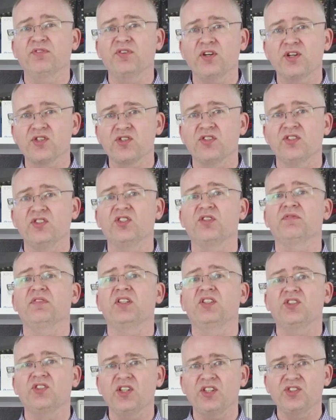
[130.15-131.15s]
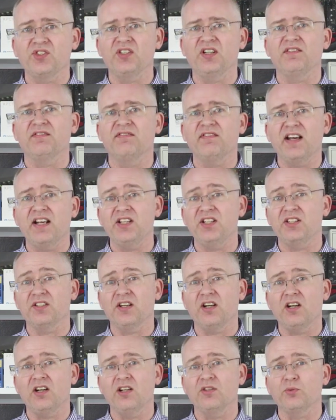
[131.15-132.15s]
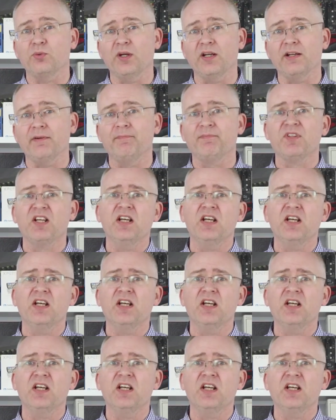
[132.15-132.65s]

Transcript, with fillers: versions of existing Radeon hardware.